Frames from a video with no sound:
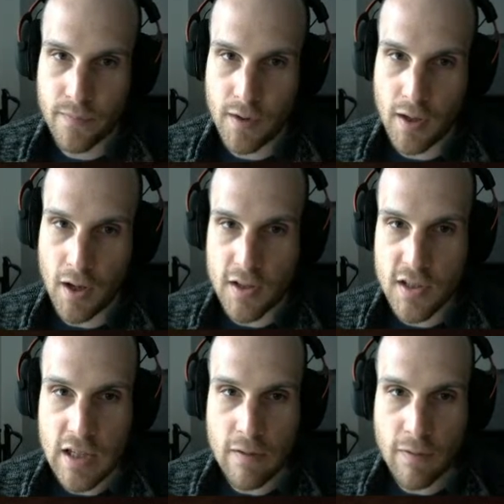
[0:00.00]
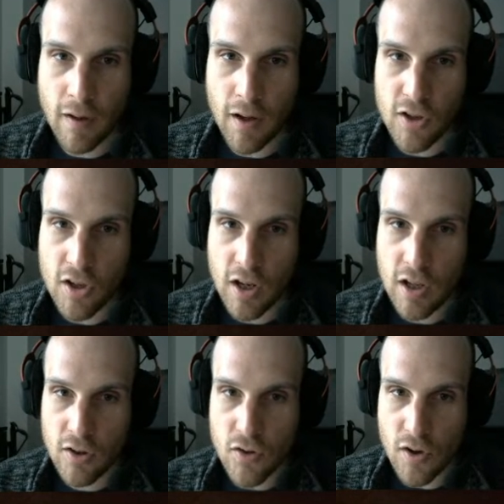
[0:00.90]
Okay, I can see a flying
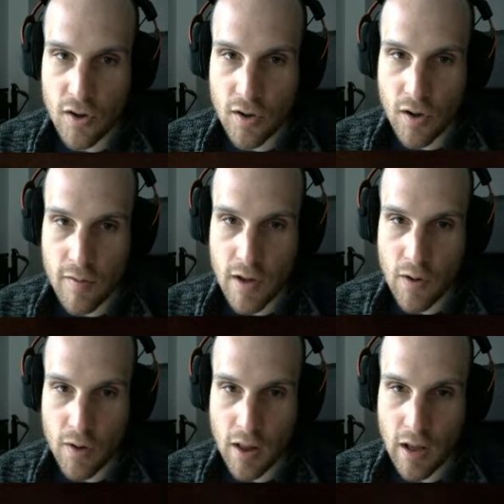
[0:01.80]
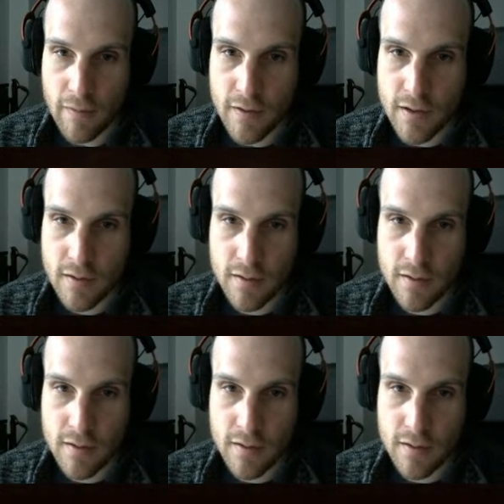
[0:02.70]
kill drone over there on the left.